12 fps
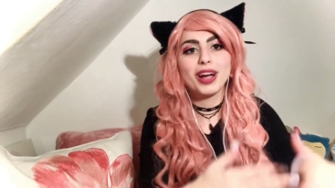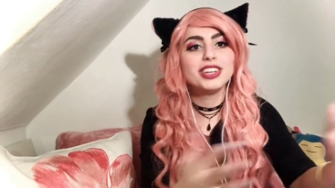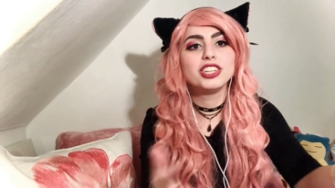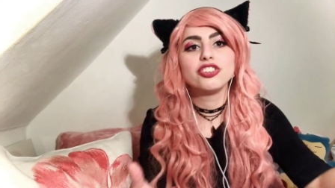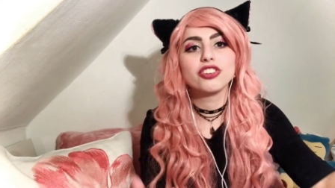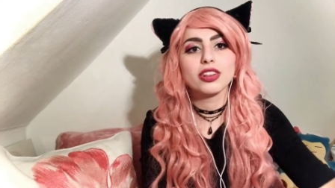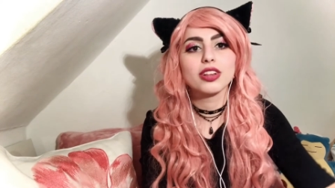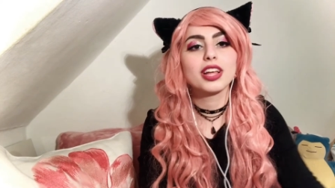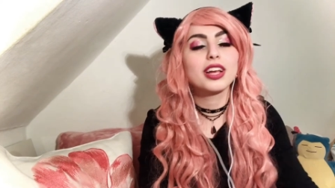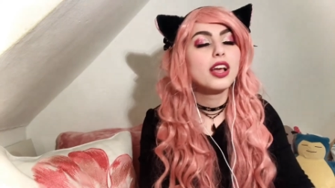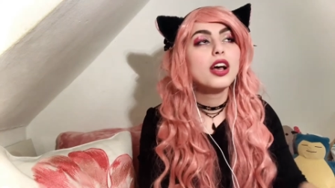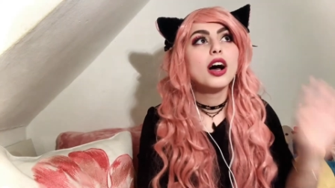mind each other?
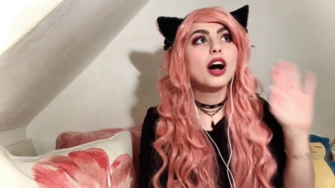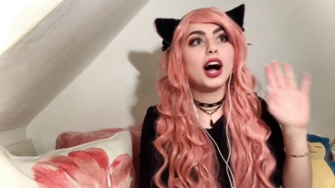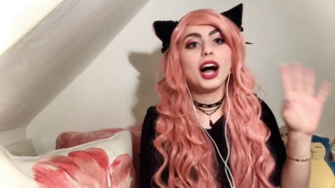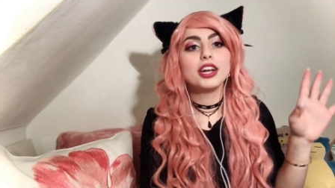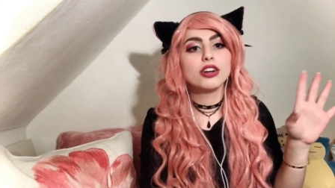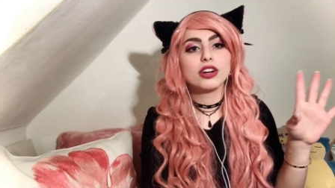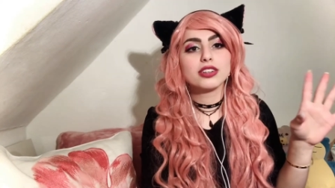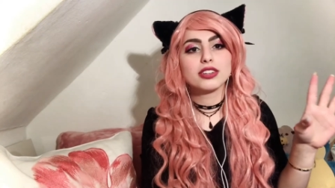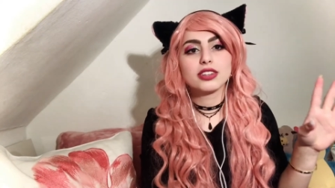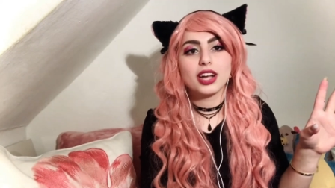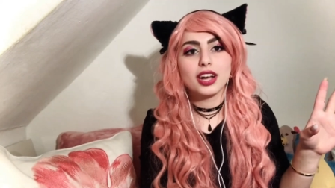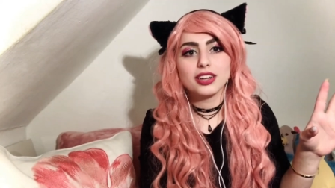Like, I don't
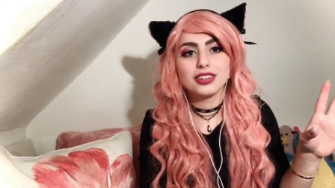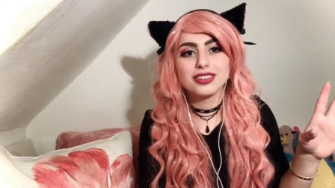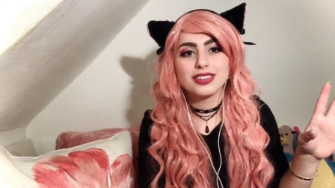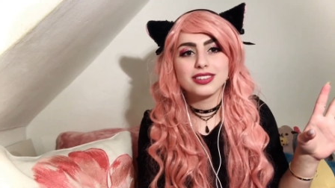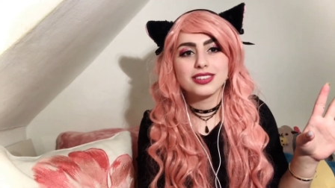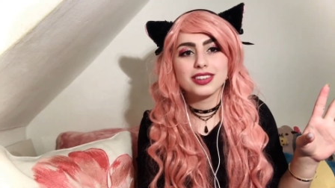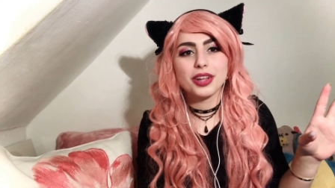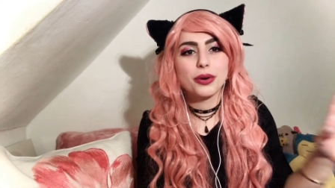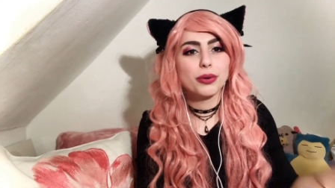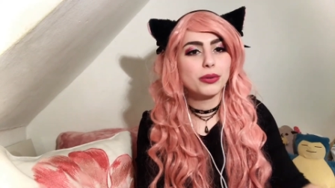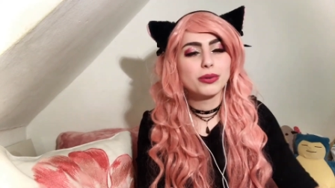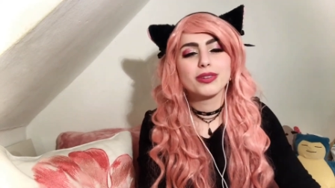understand the
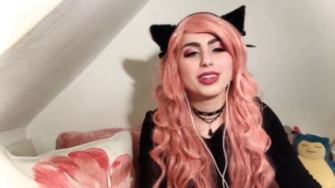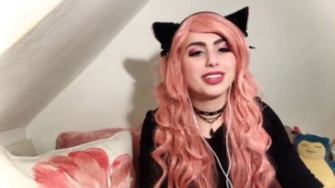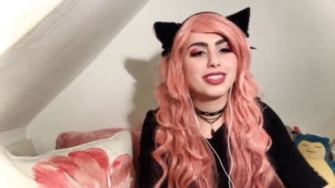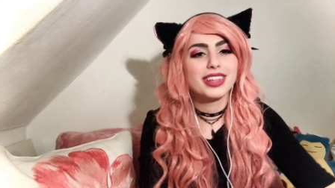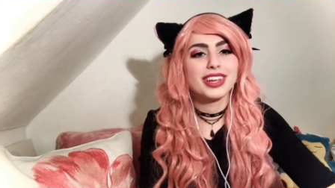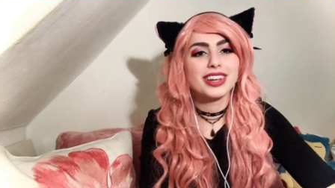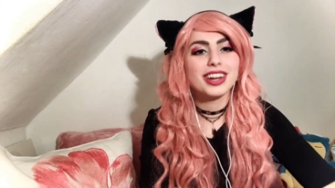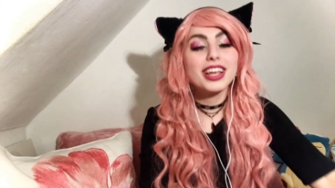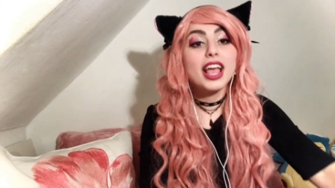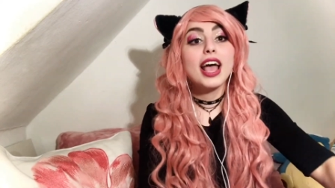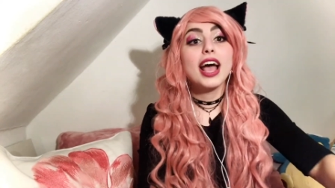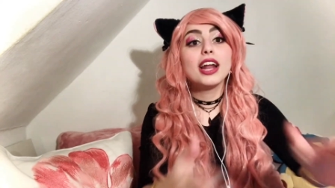whole like thing.
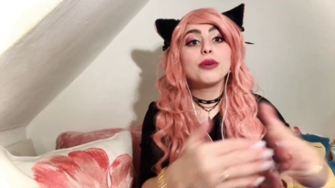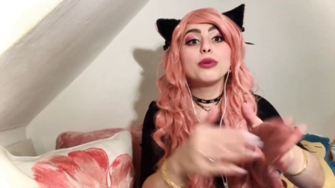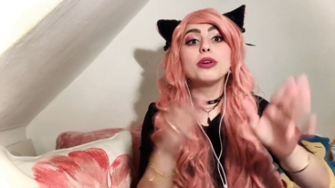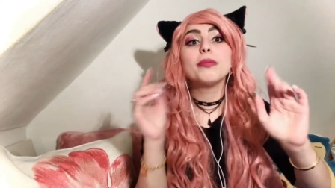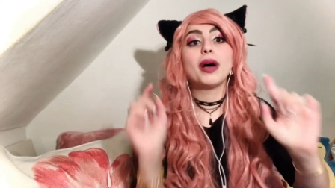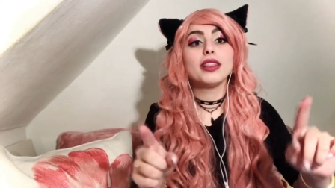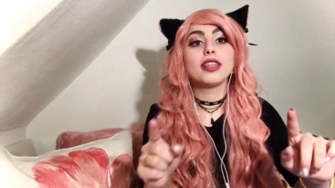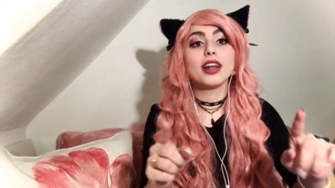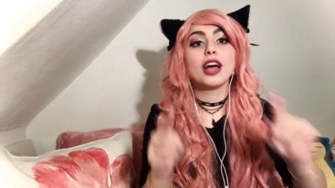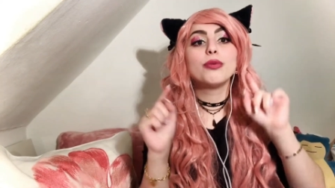Like, and I wouldn't mind that.